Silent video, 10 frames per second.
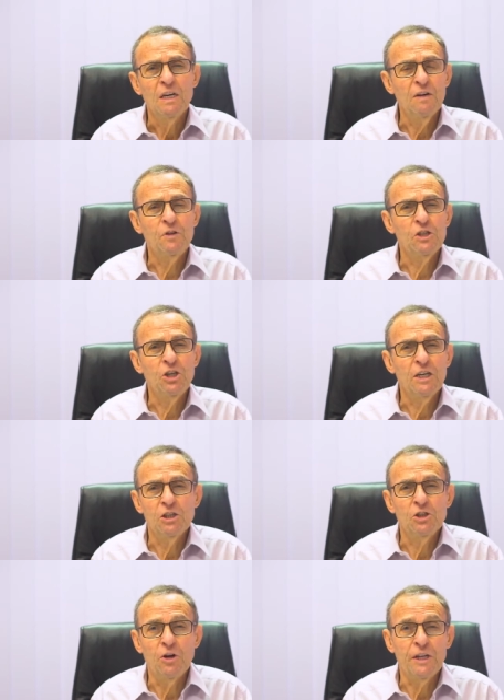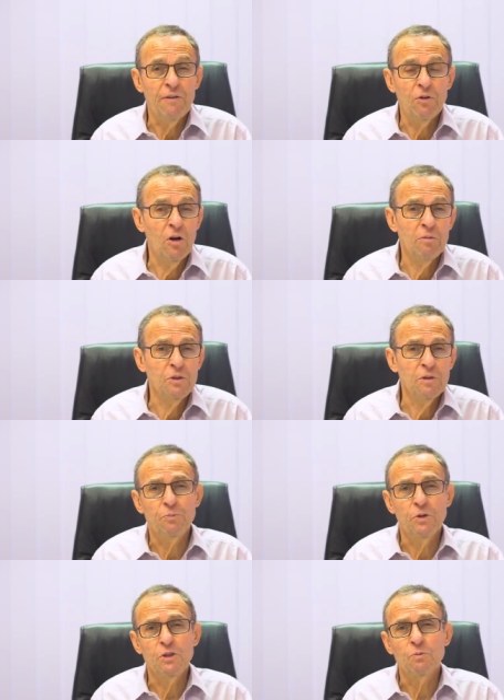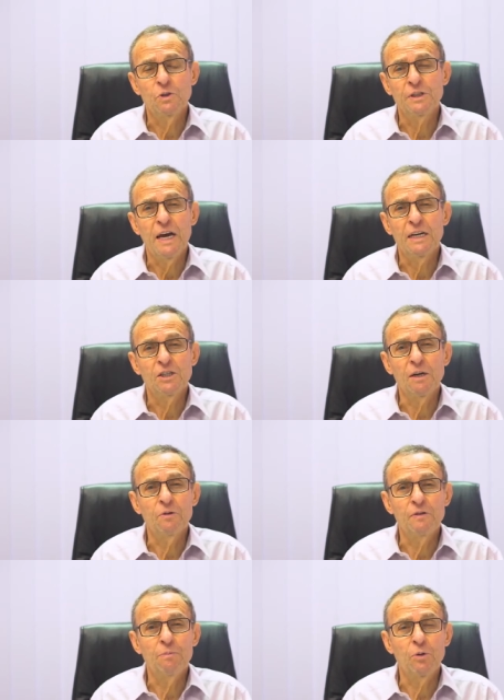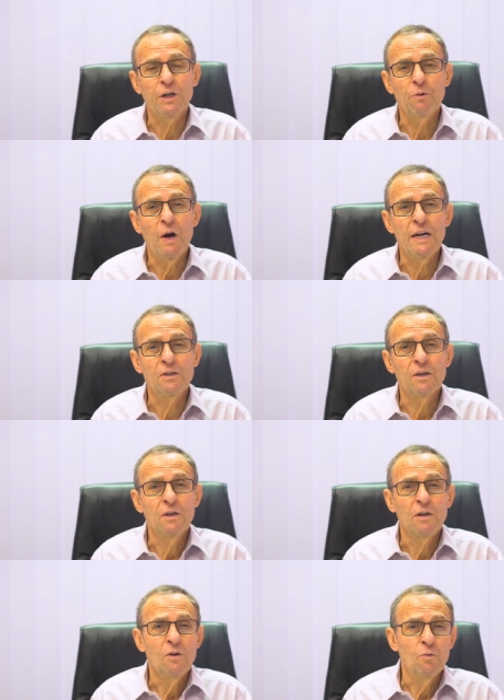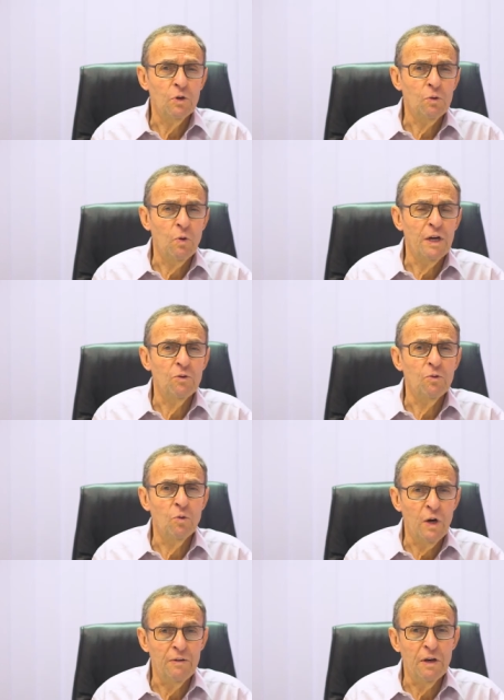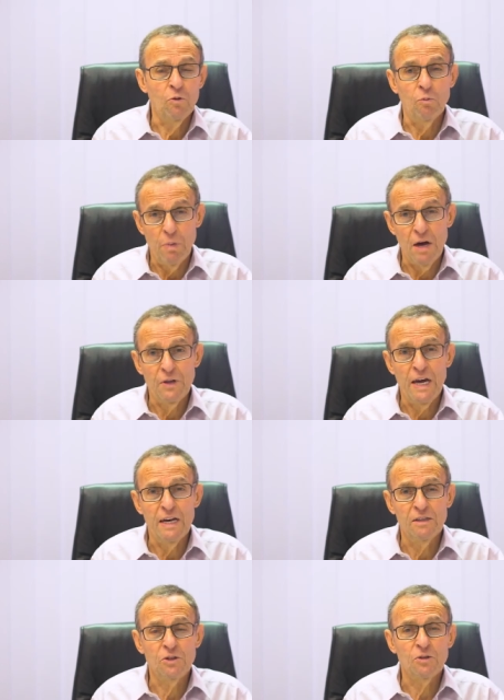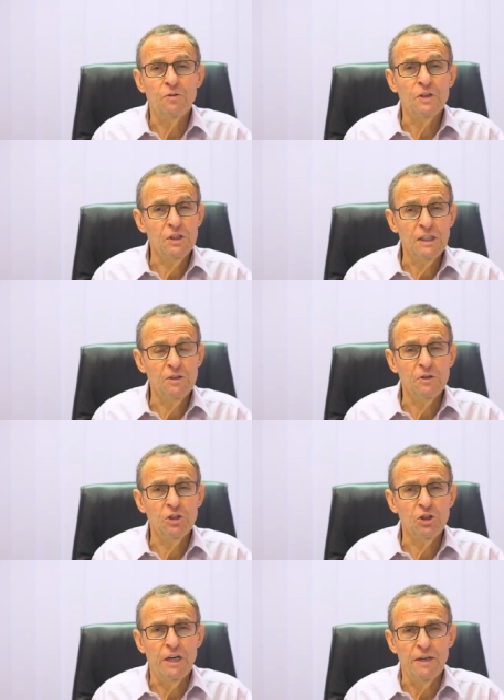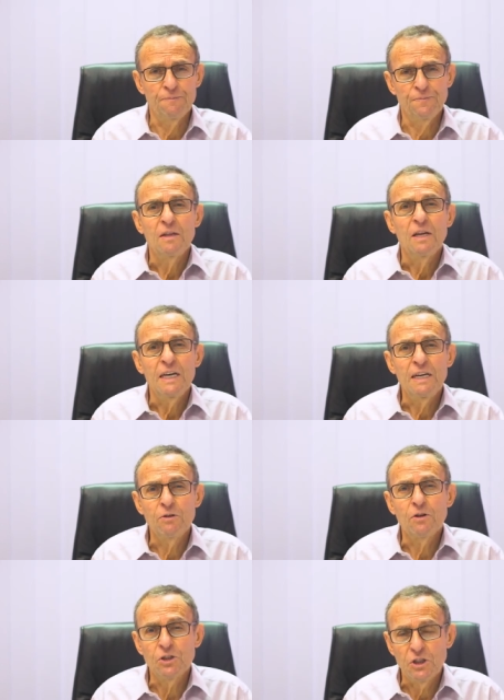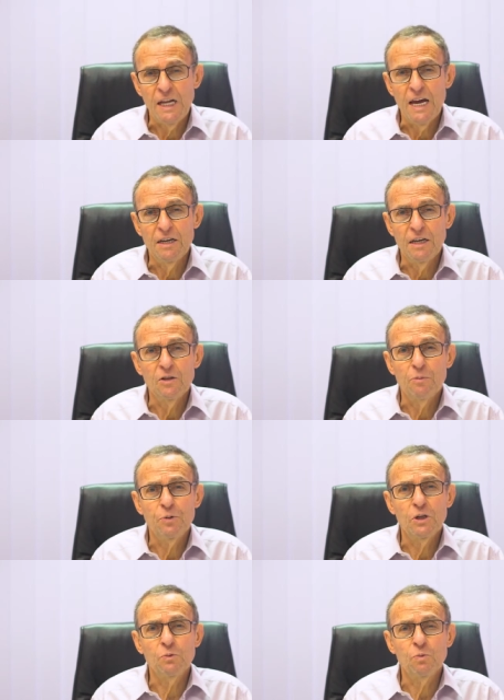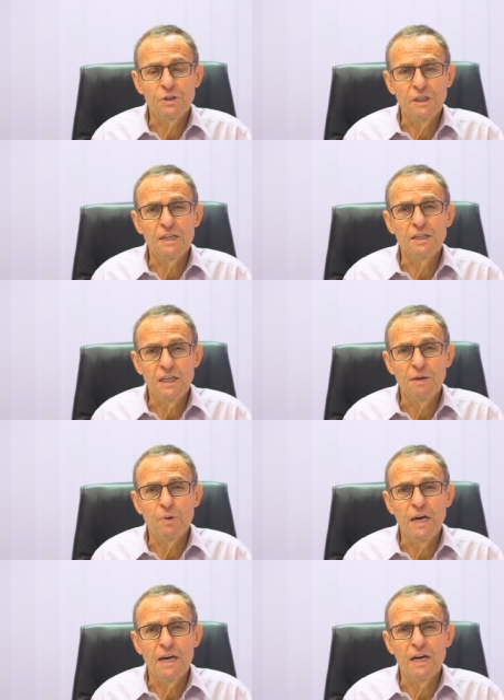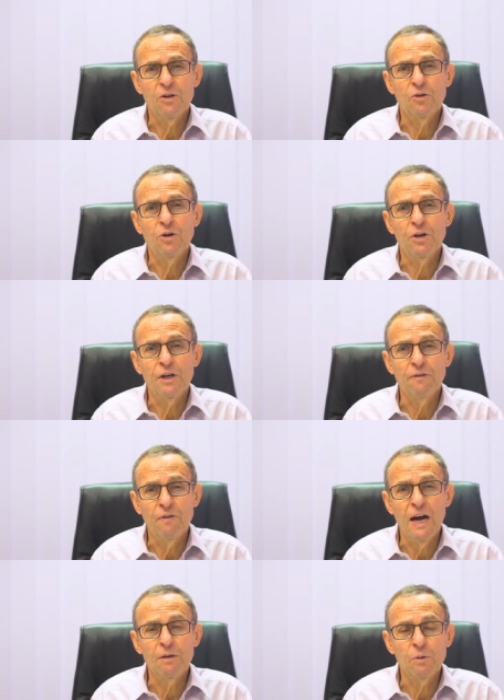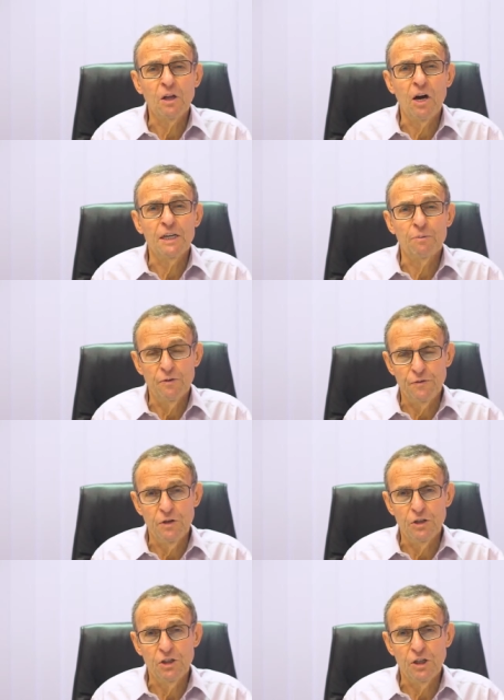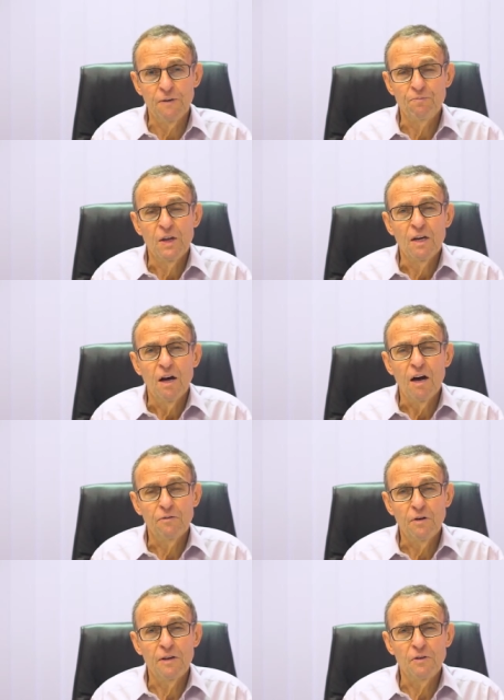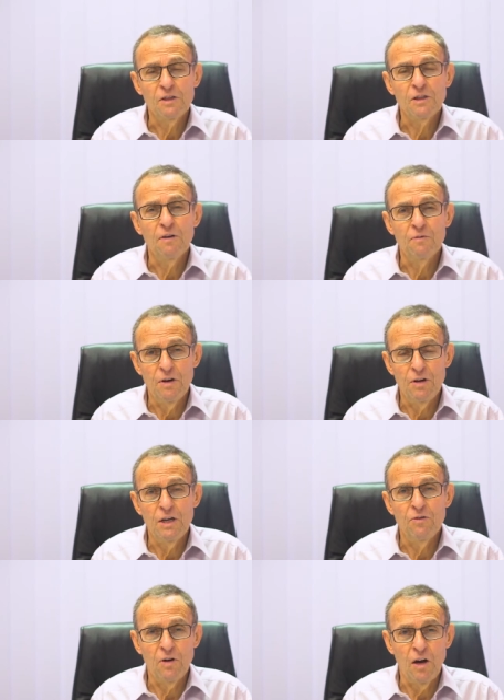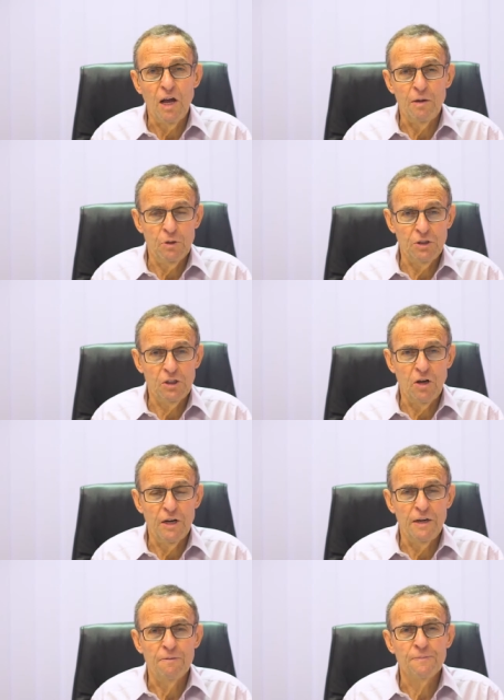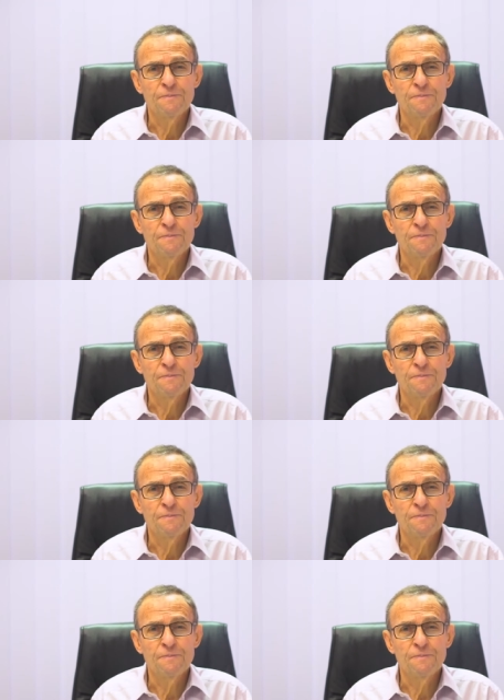If the chair does not have arms, the person will take some of their body weight with one or other or both hands on the seat of the chair. Even on standing, the person will tend to keep a hand on an available item of furniture. I find this a very reliable sign.